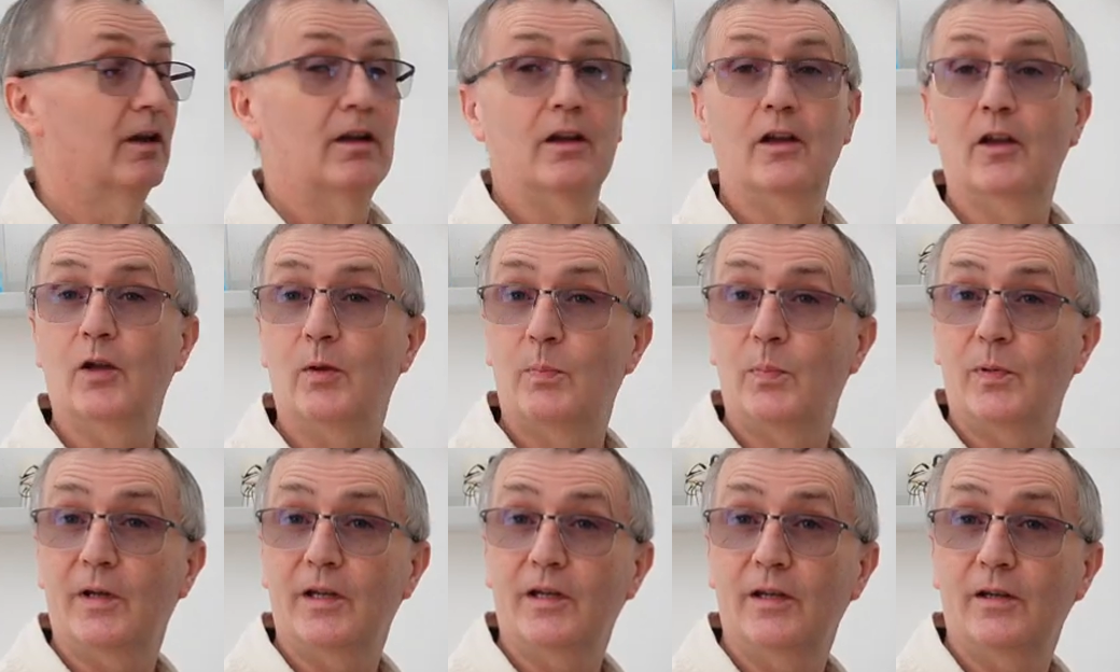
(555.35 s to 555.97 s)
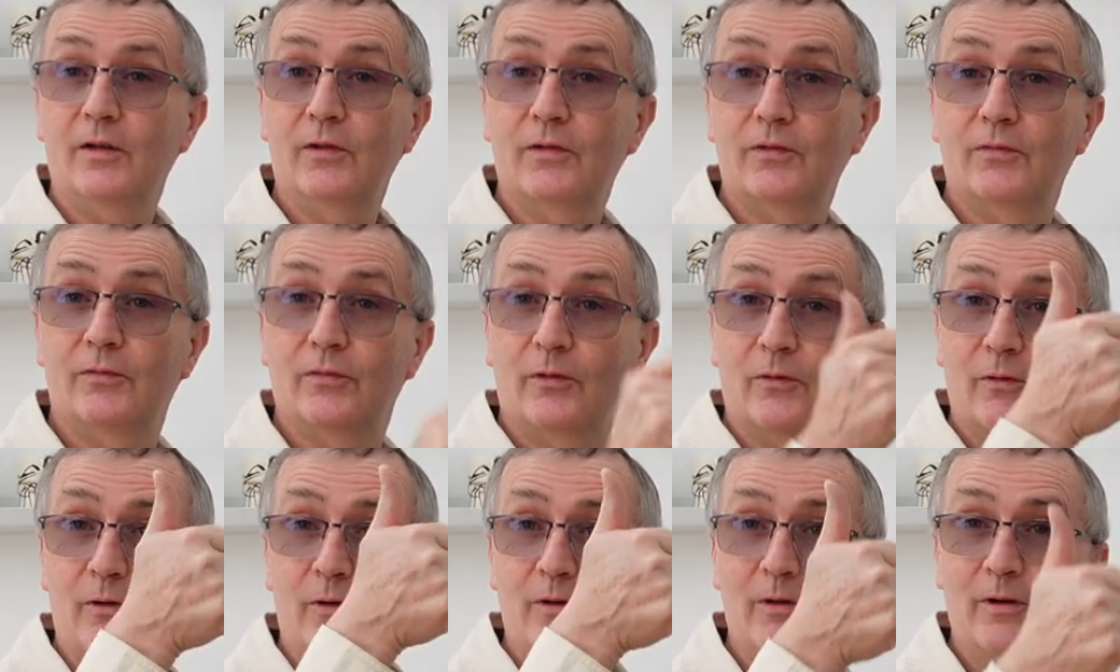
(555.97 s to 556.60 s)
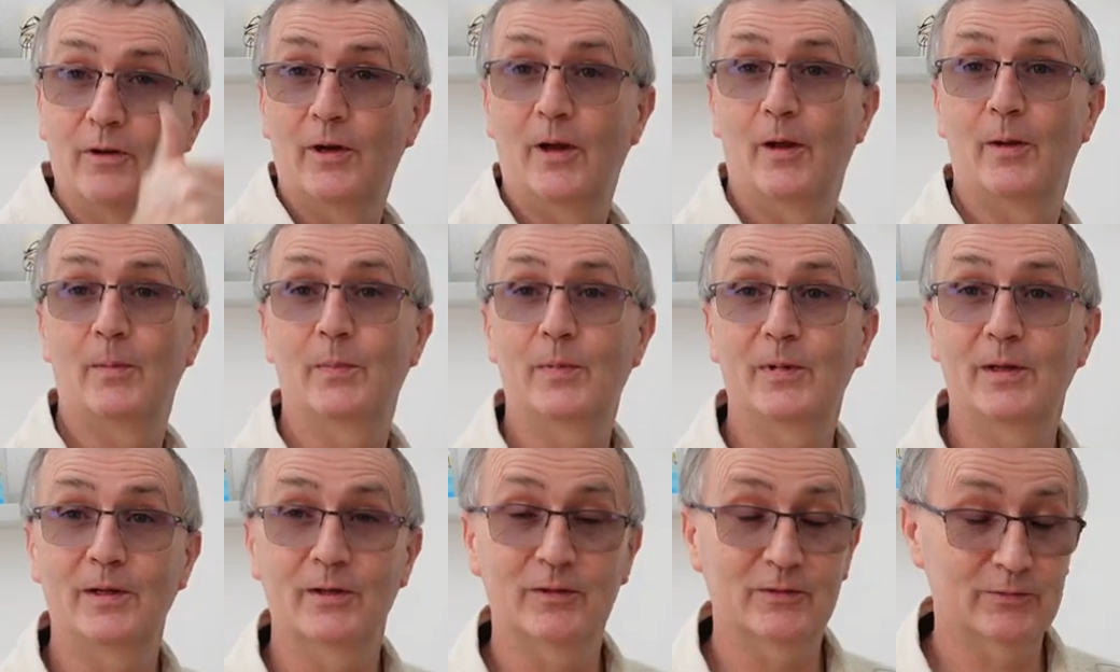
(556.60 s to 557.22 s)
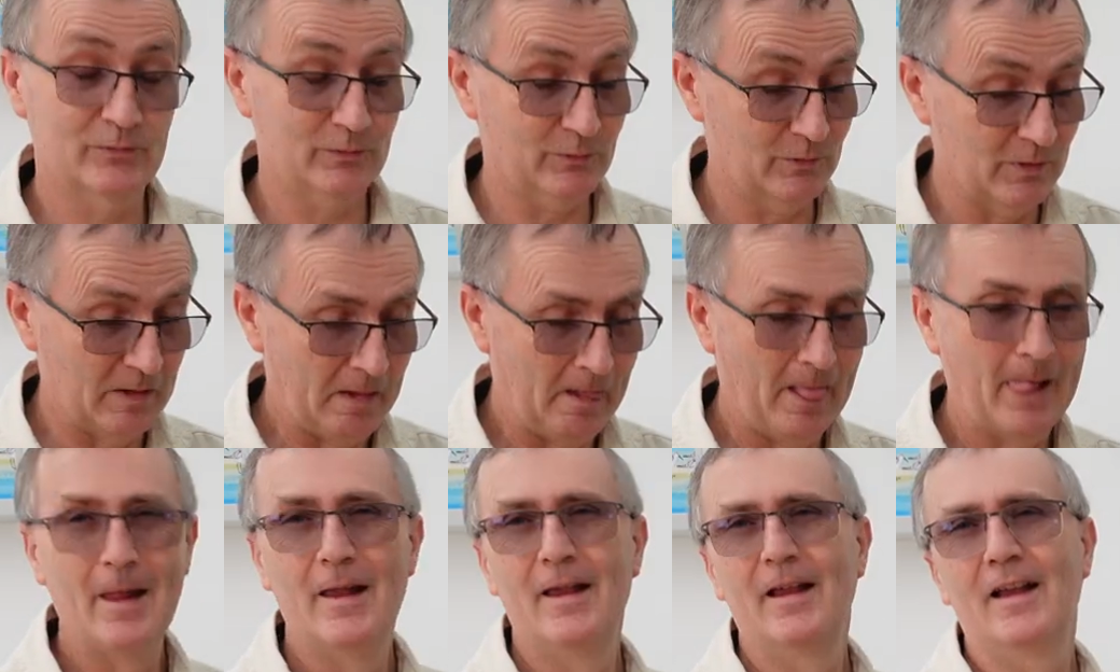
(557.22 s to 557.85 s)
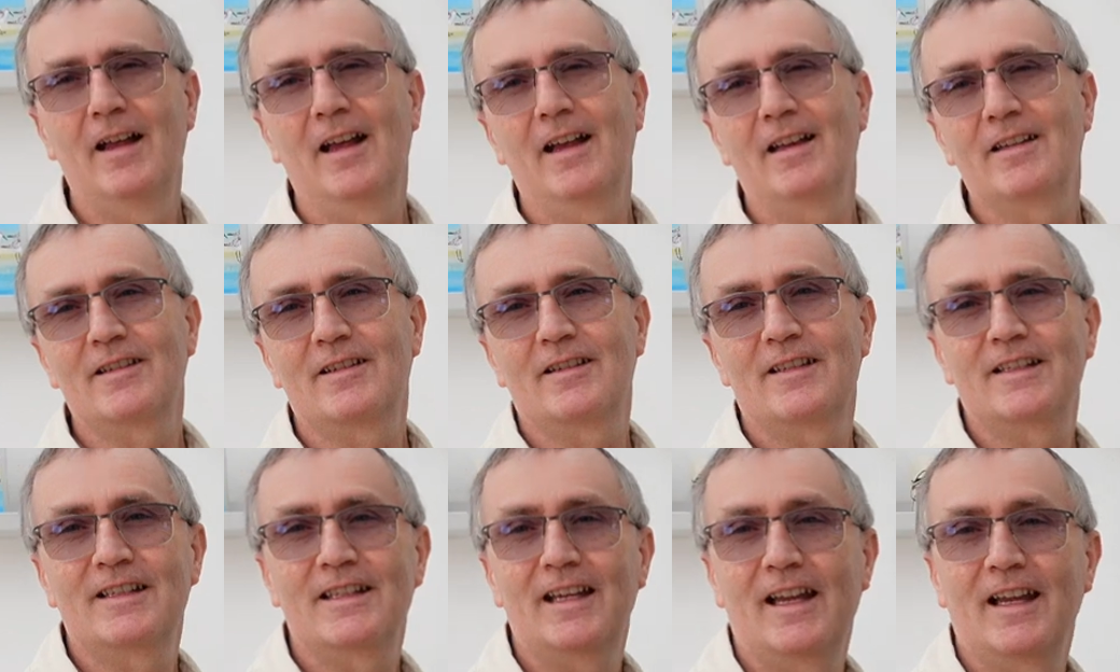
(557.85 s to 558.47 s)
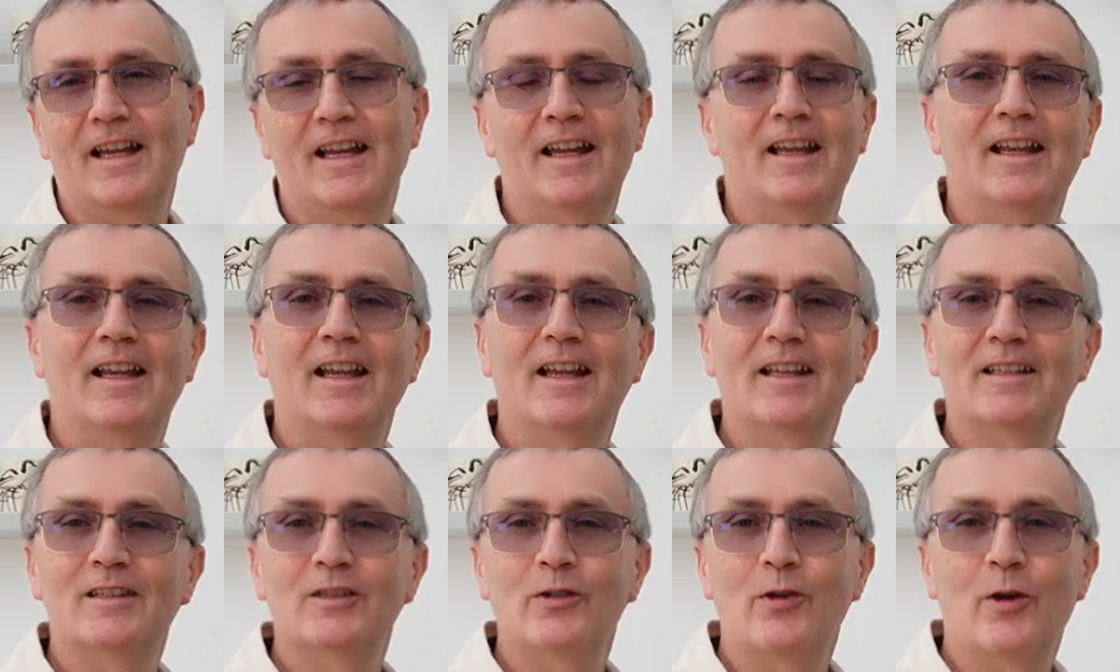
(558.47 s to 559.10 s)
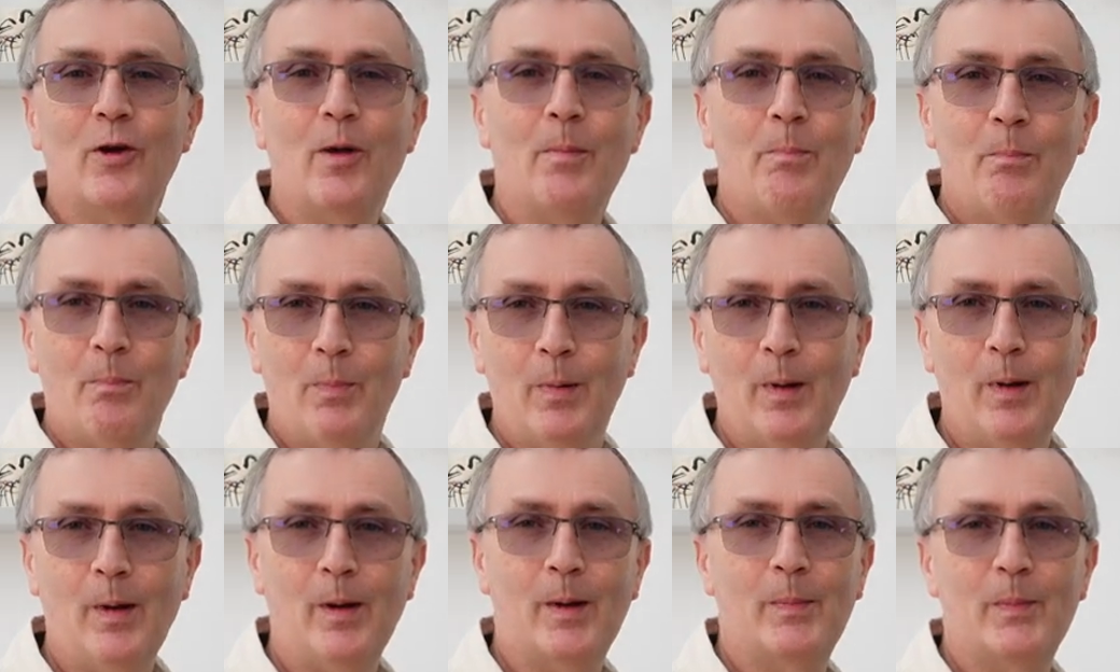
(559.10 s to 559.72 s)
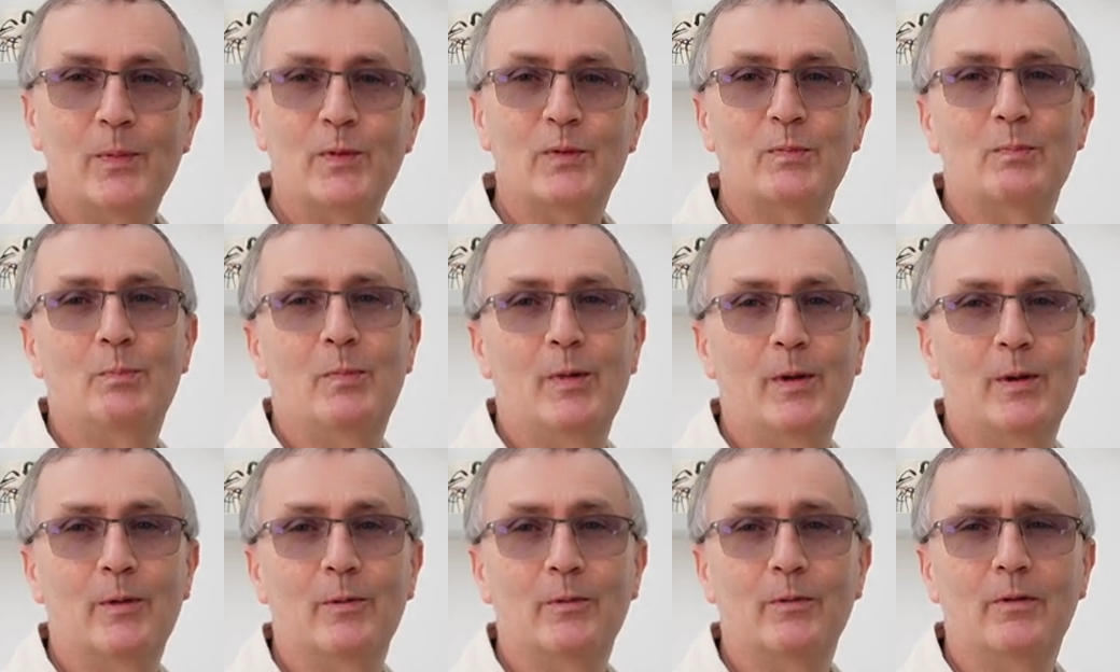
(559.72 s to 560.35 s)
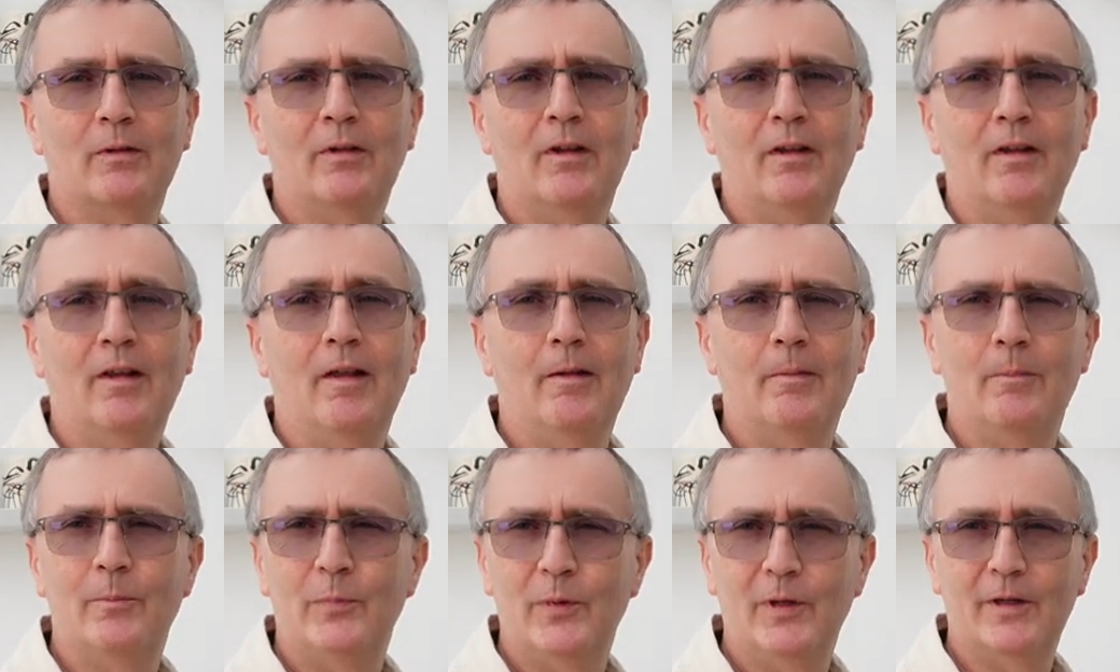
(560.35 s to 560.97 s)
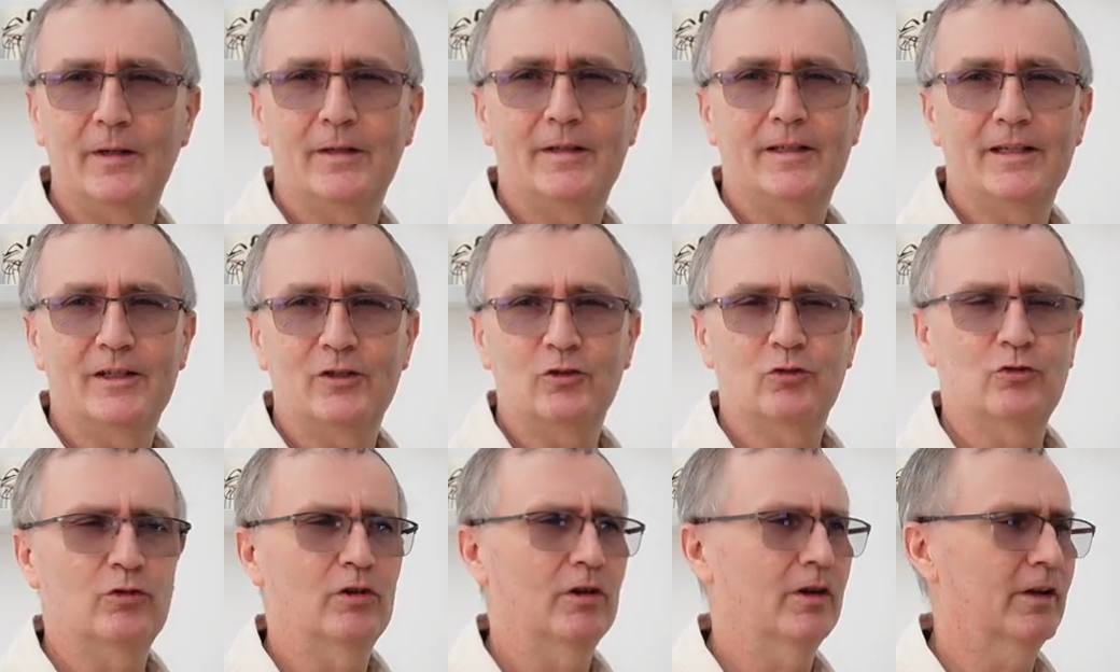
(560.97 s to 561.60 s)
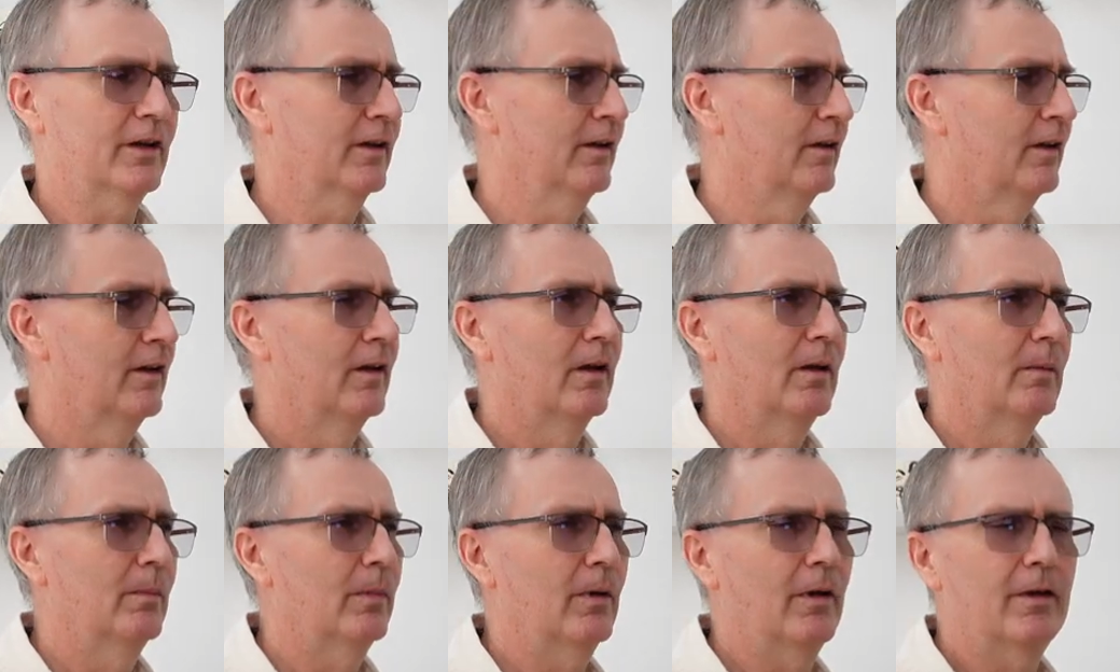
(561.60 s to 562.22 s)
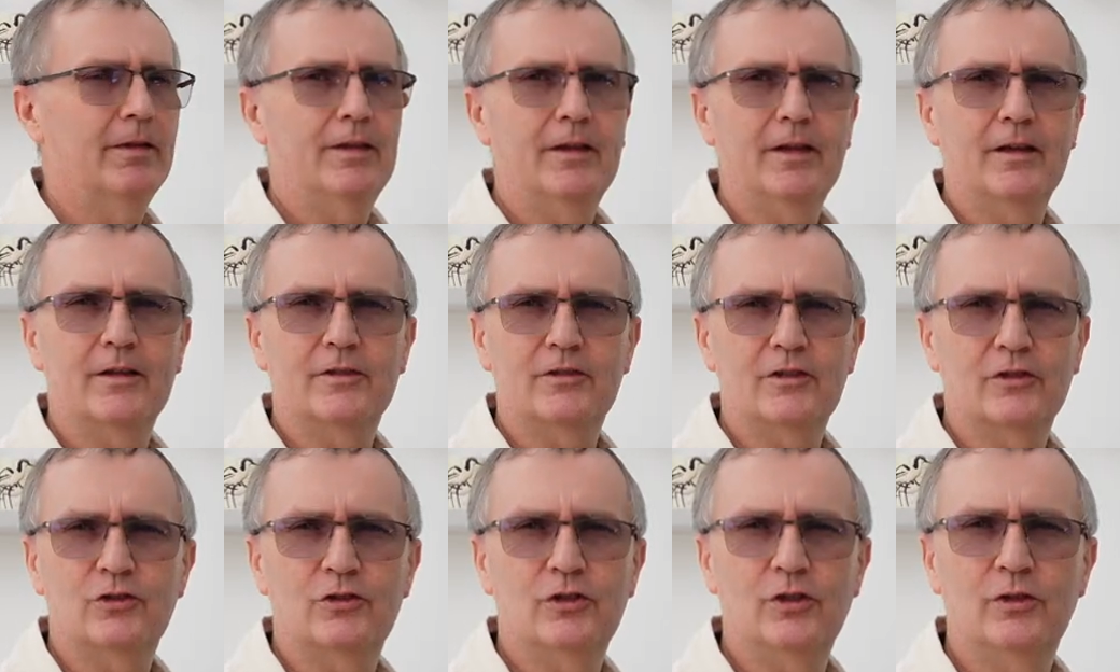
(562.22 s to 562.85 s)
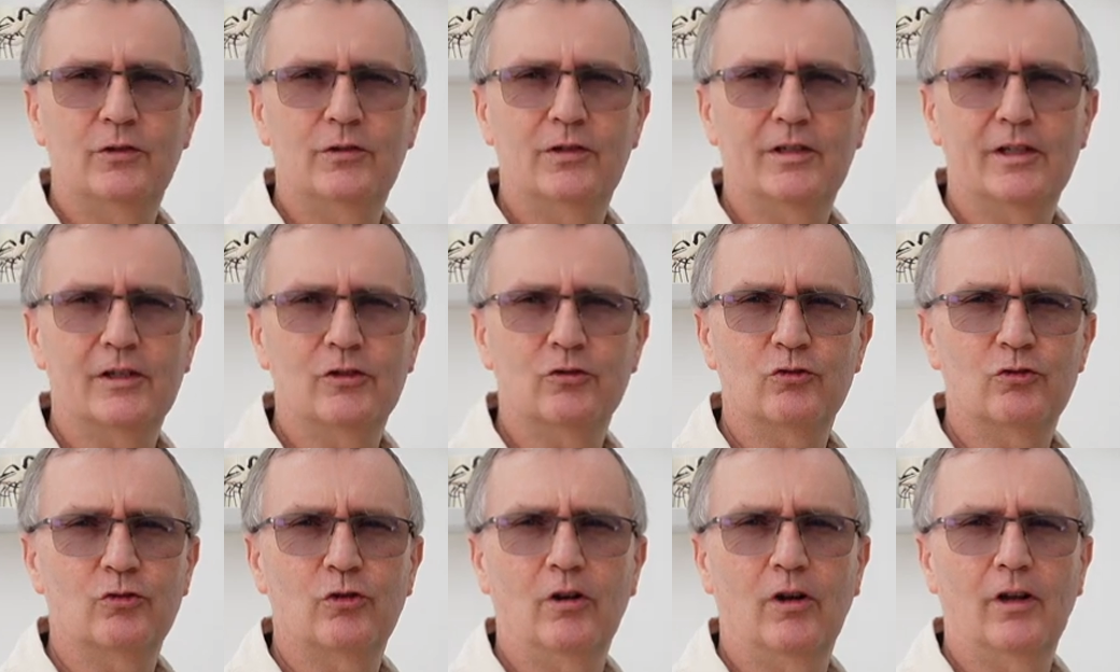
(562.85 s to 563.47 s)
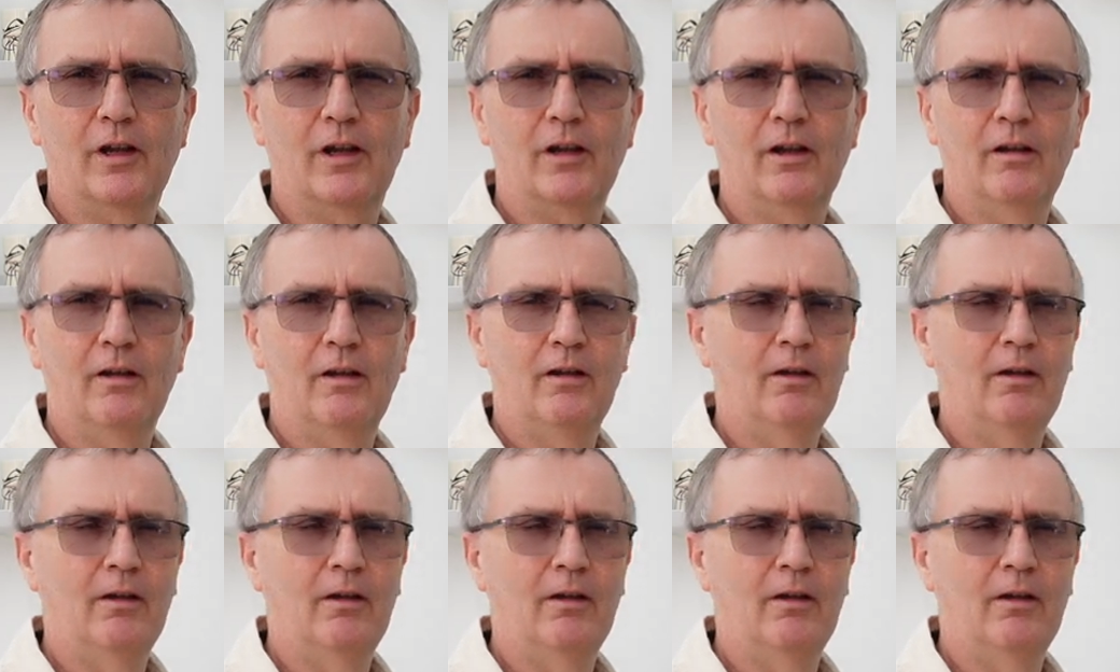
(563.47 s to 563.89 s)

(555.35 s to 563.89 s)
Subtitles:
Could be useful. As I say, it's not a purpose-built birding trolley, but I think it's a shooting trolley